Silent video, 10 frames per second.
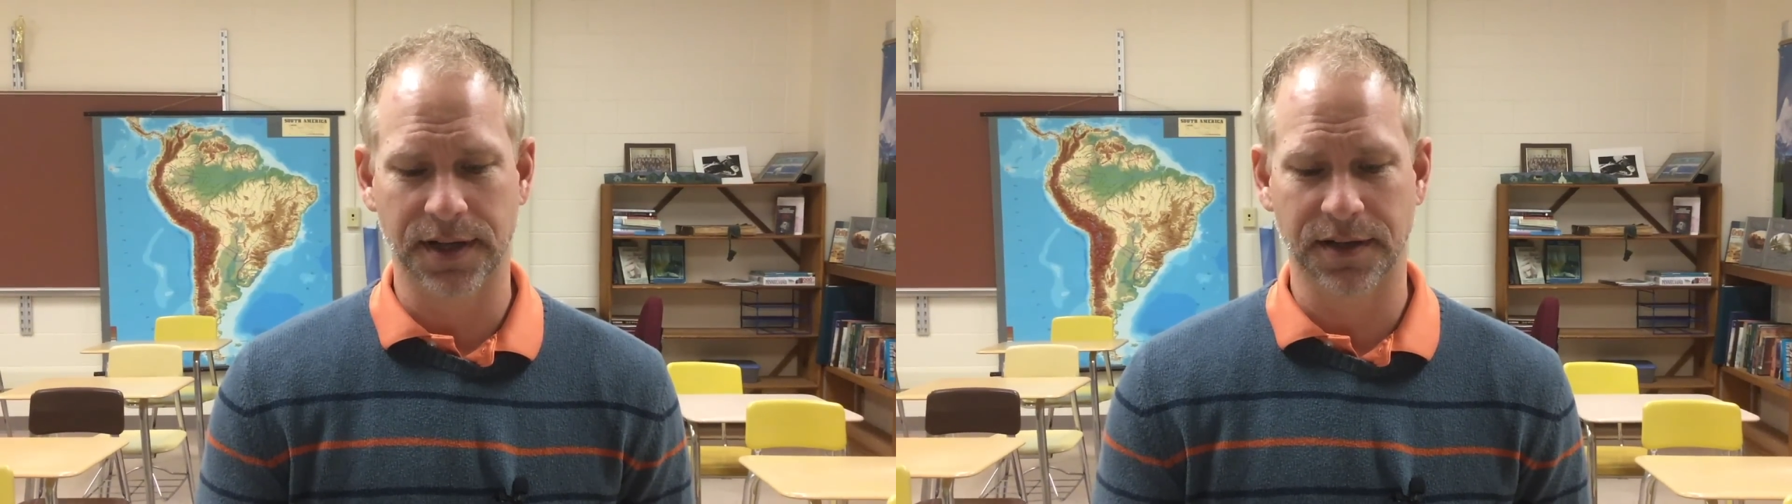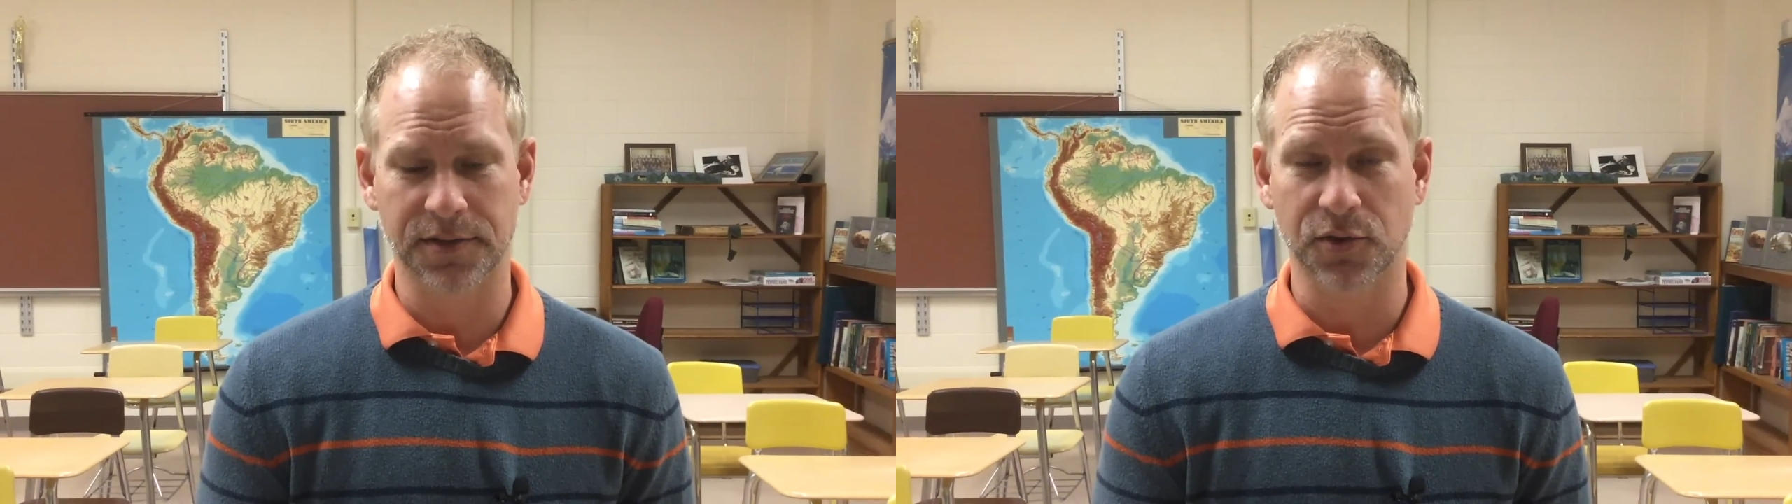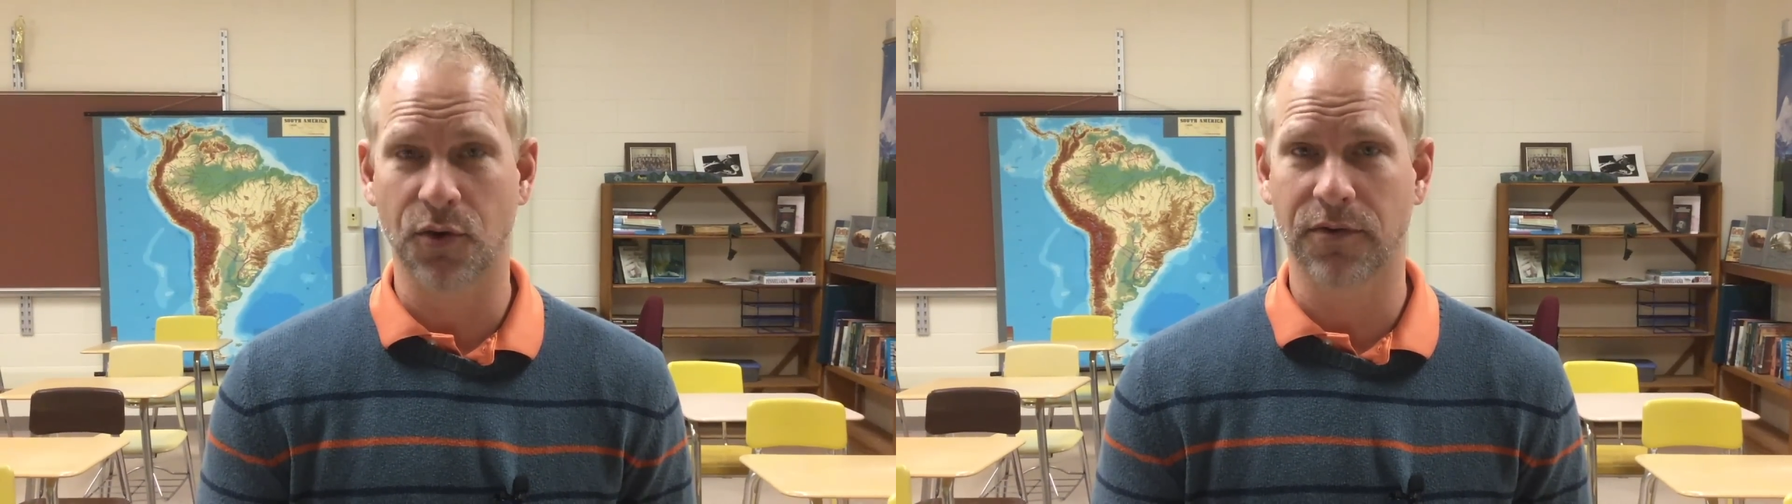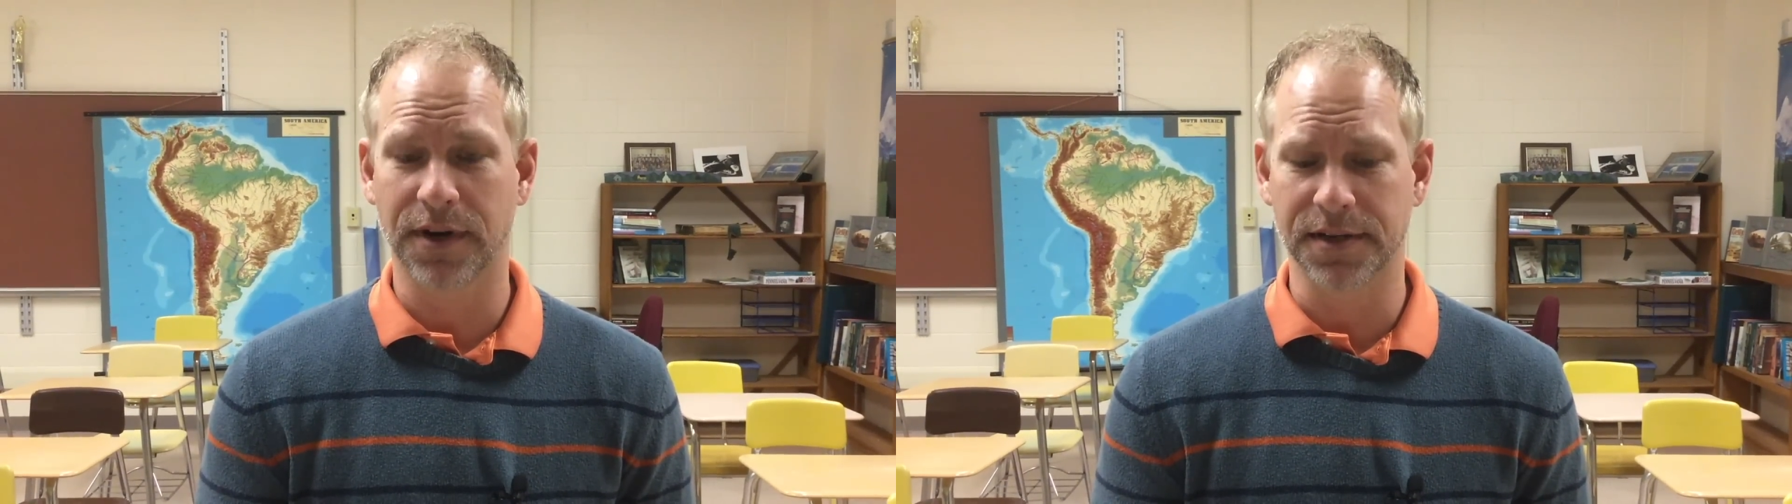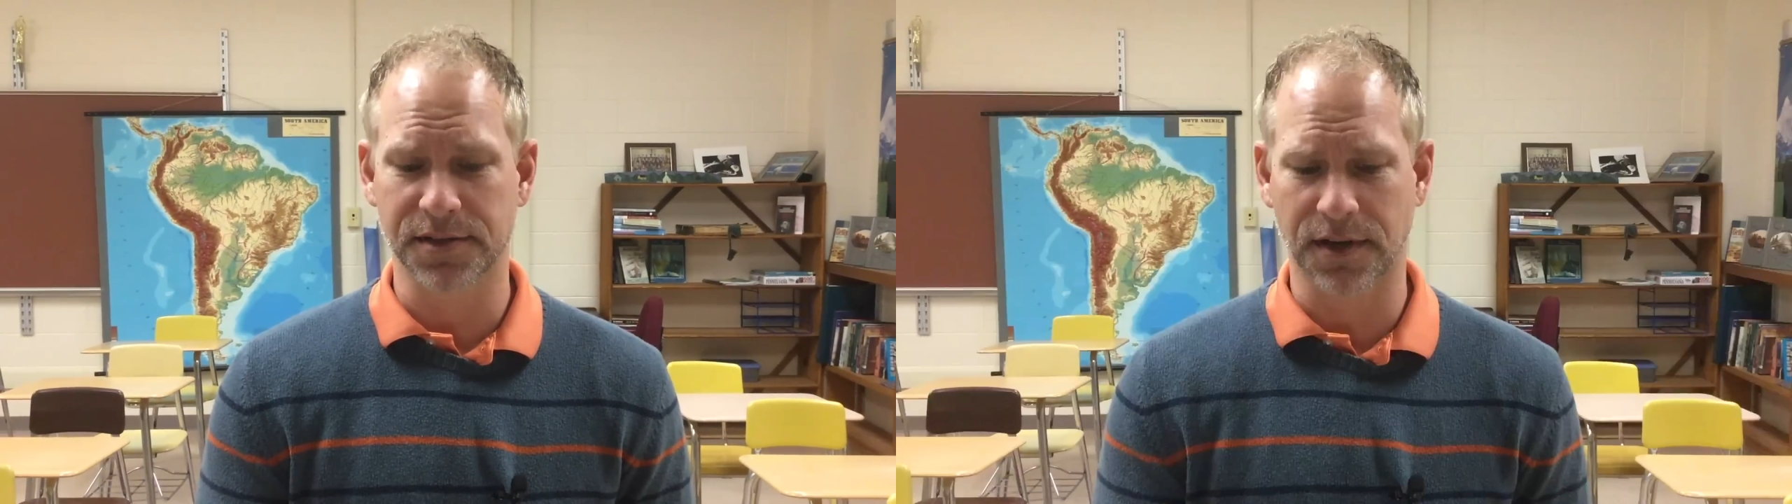unless
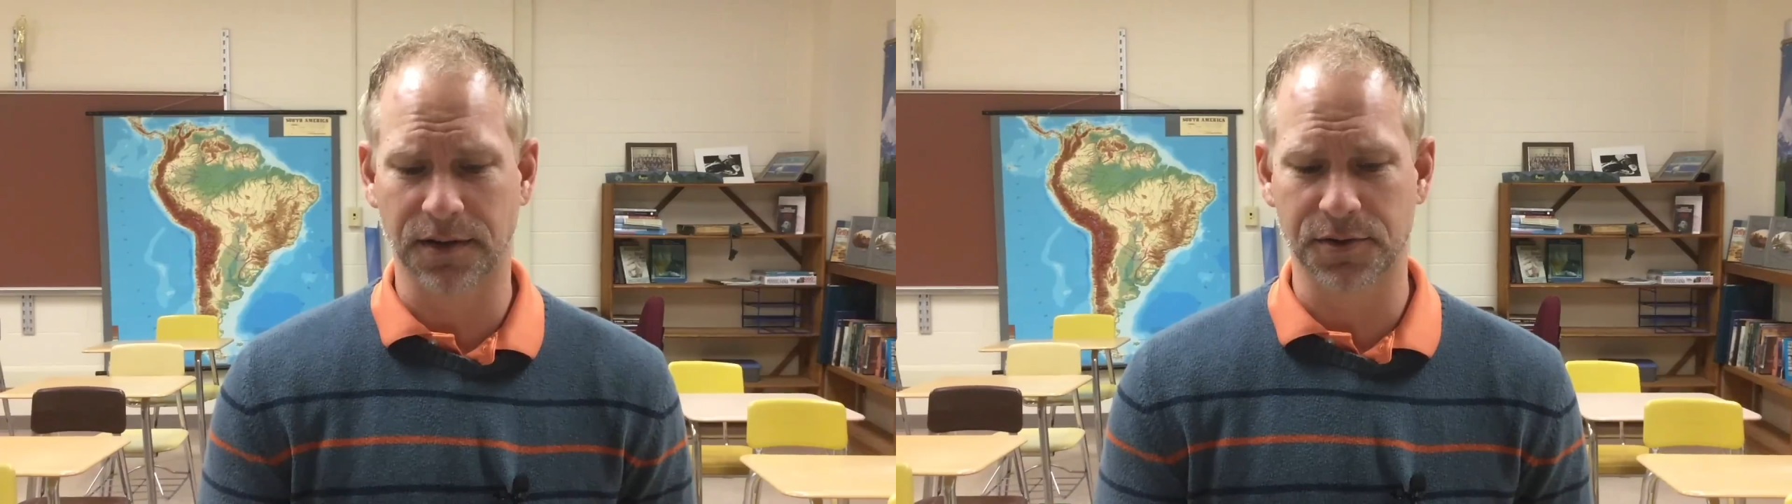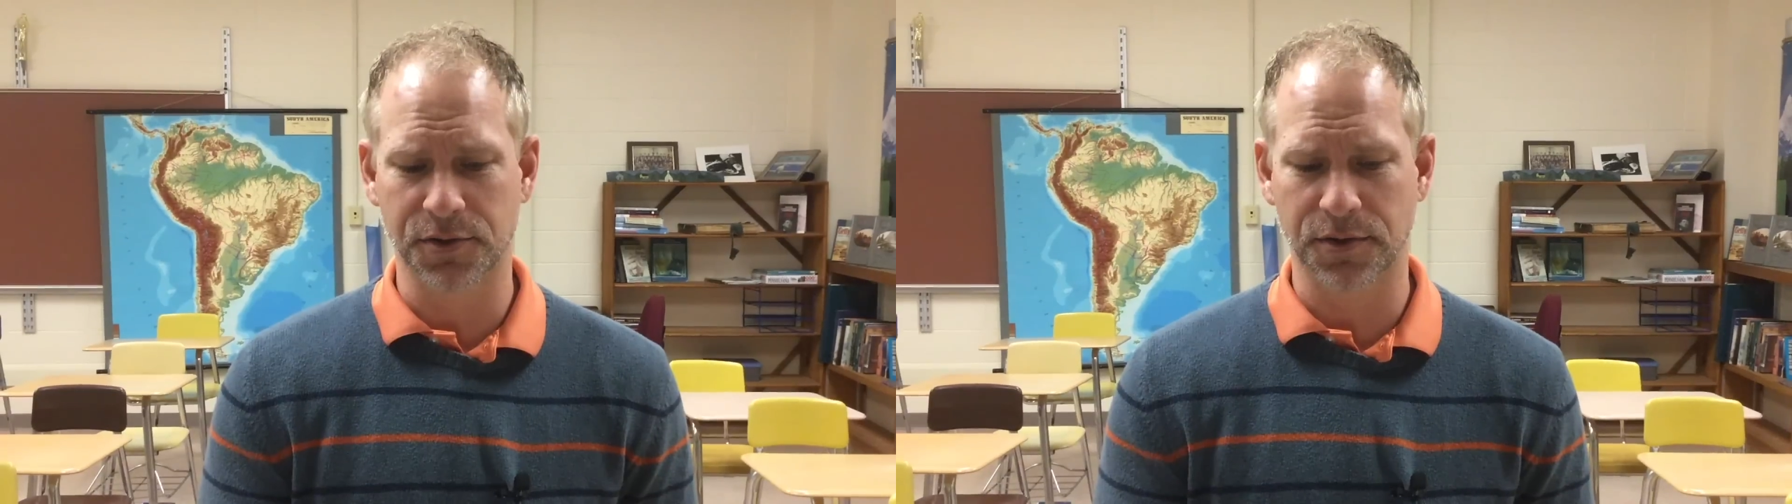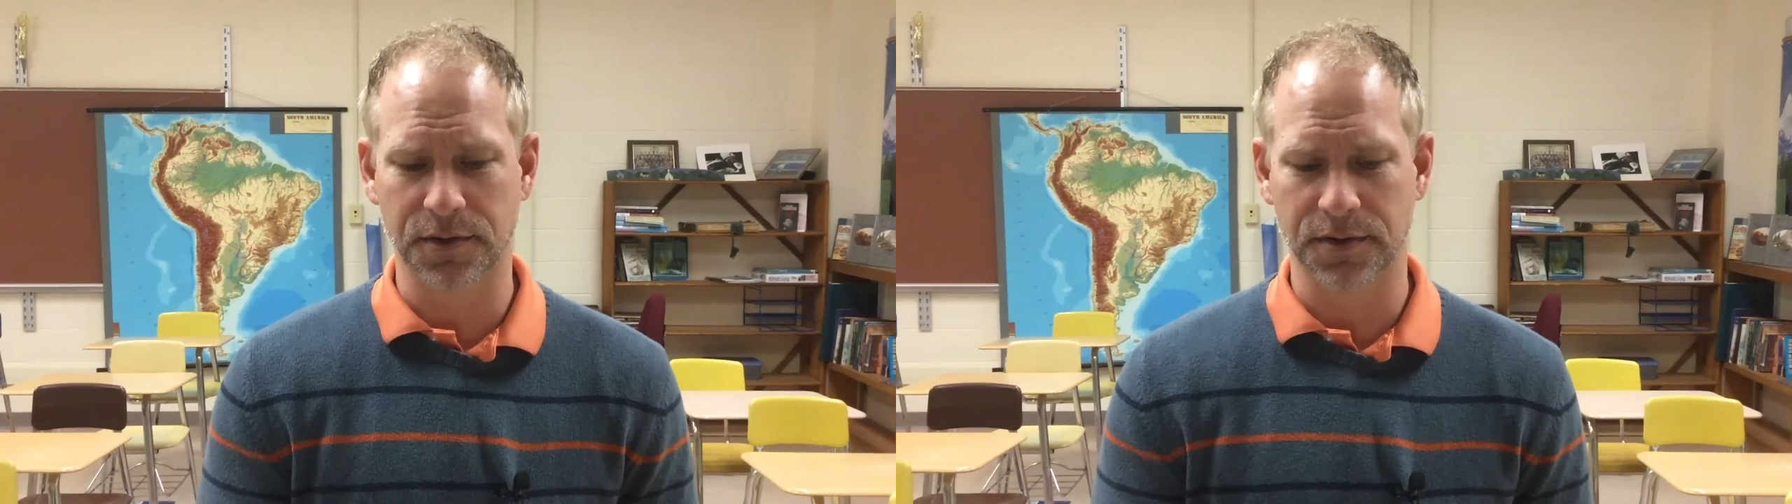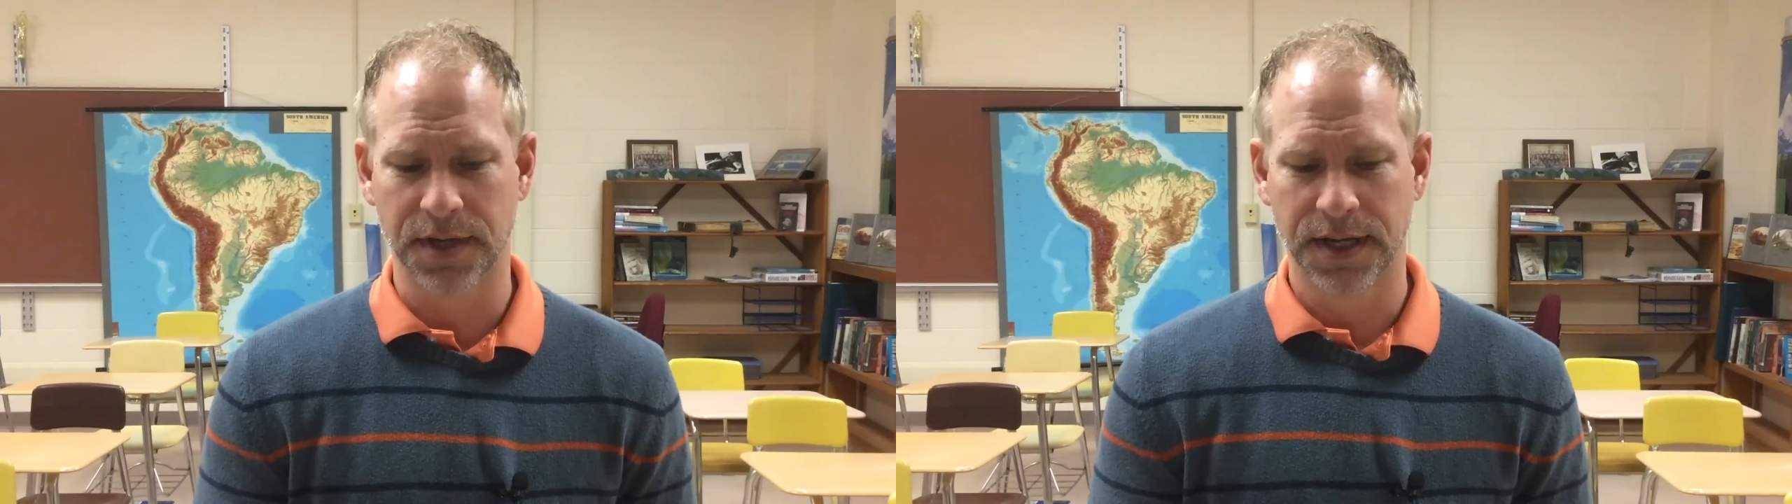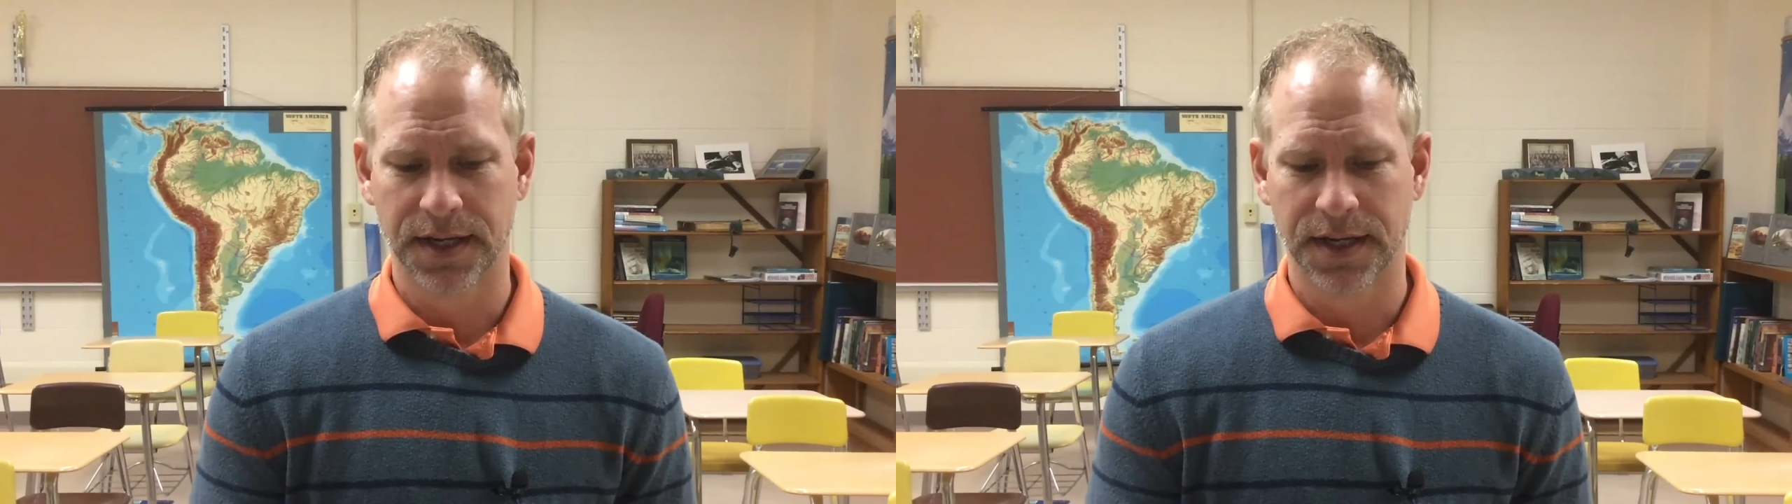over a solid shirt,